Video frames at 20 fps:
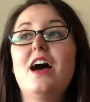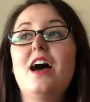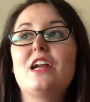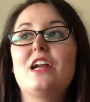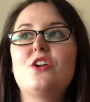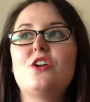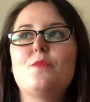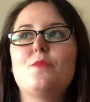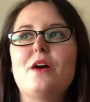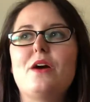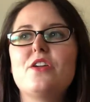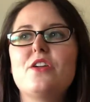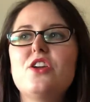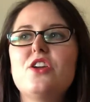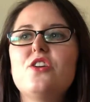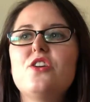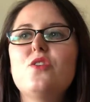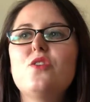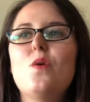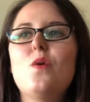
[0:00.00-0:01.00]
I don't know about
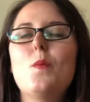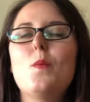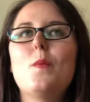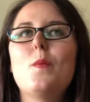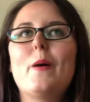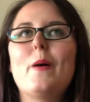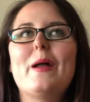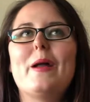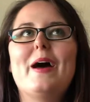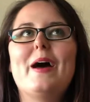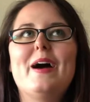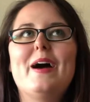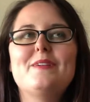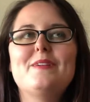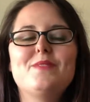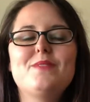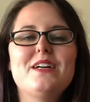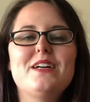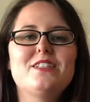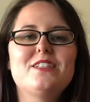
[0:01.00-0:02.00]
you, but
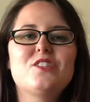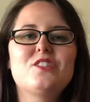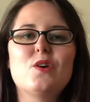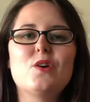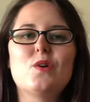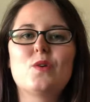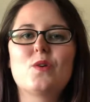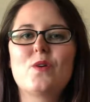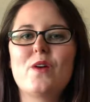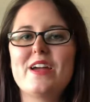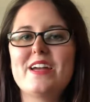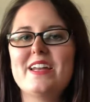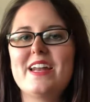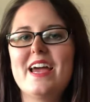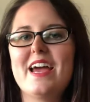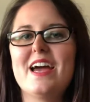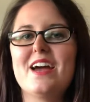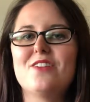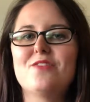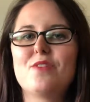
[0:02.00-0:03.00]
I'm not so great
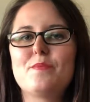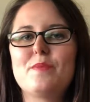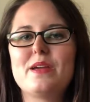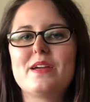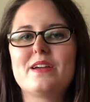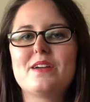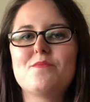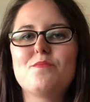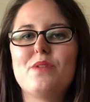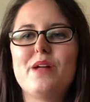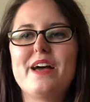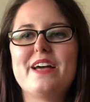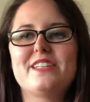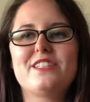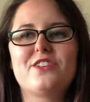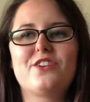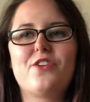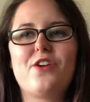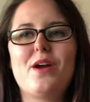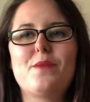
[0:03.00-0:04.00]
at ripping
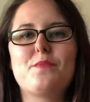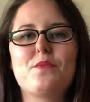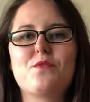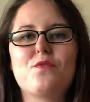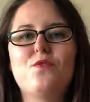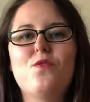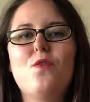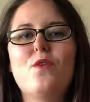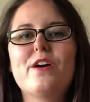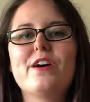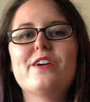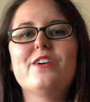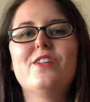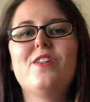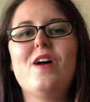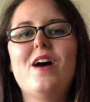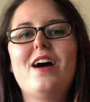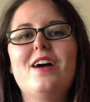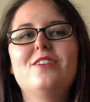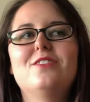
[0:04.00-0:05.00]
plastic wrap or
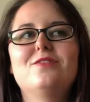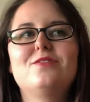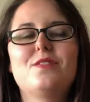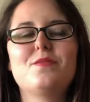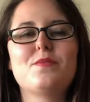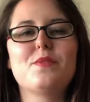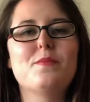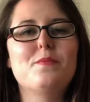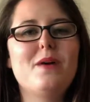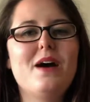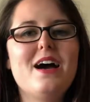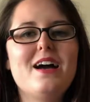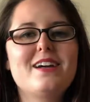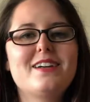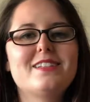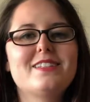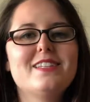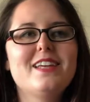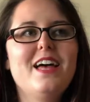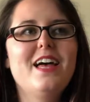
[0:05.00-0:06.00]
foil out from the
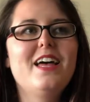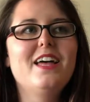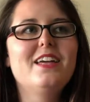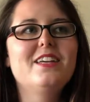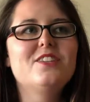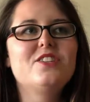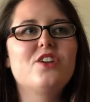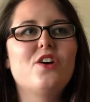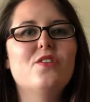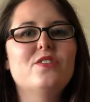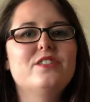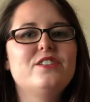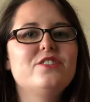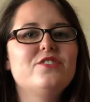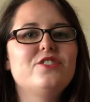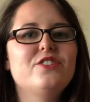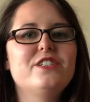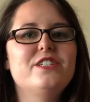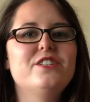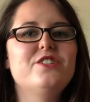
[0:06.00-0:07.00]
box, so it's
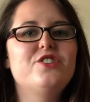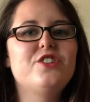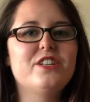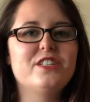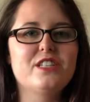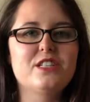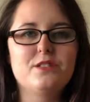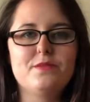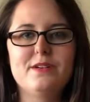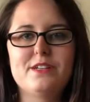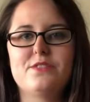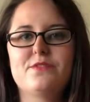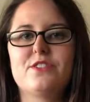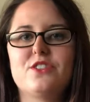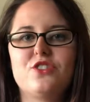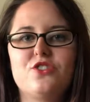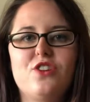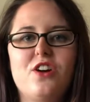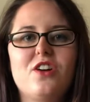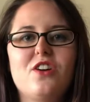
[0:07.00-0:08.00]
usually just as much of a
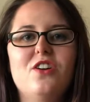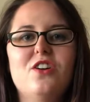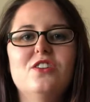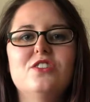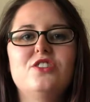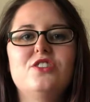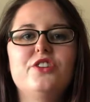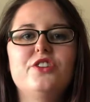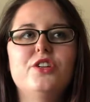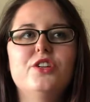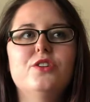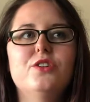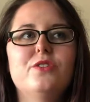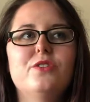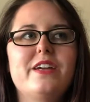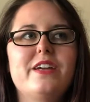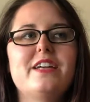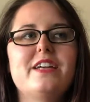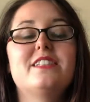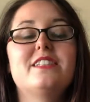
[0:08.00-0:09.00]
struggle to
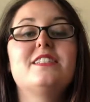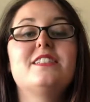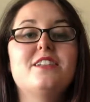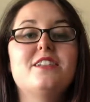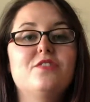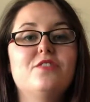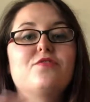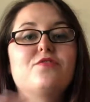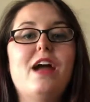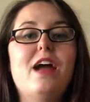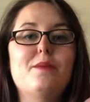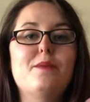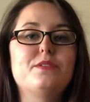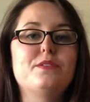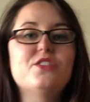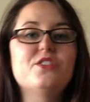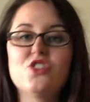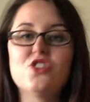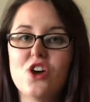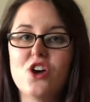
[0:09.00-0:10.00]
get stuff
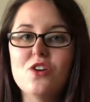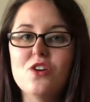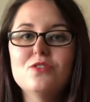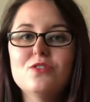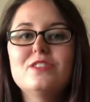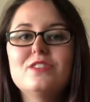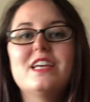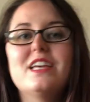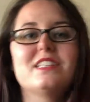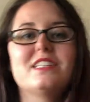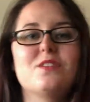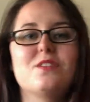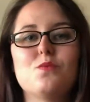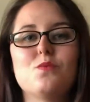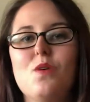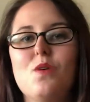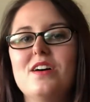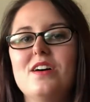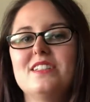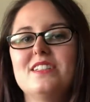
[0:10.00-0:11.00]
wrapped in those as it
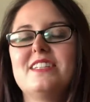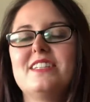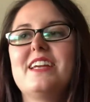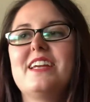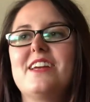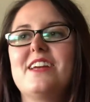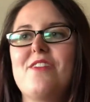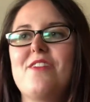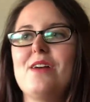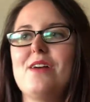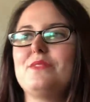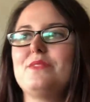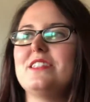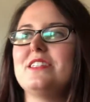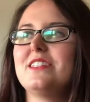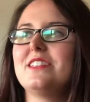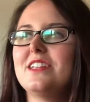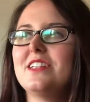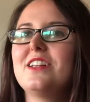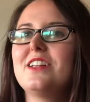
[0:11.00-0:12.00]
was getting wrapped
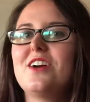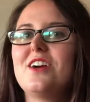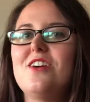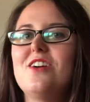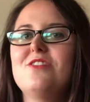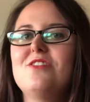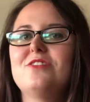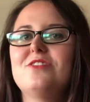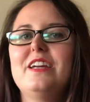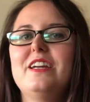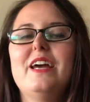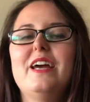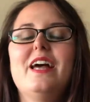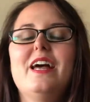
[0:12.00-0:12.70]
in silicone.